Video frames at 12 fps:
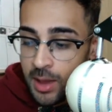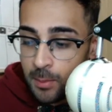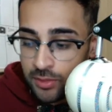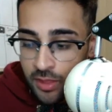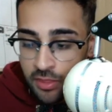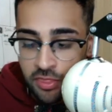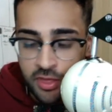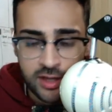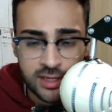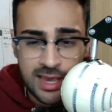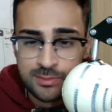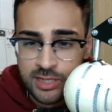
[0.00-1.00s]
but then Thug
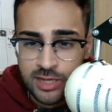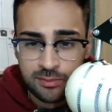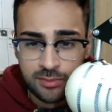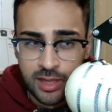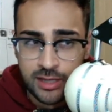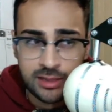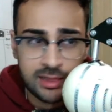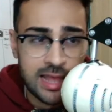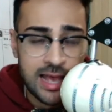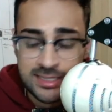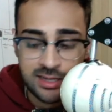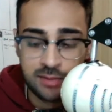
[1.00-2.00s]
came to him like
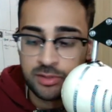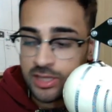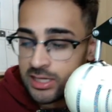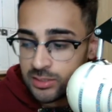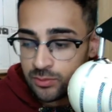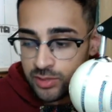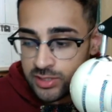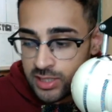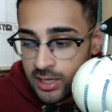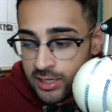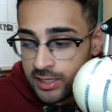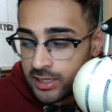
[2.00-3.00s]
last couple days and was
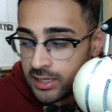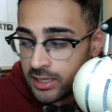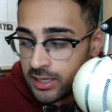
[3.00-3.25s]
like,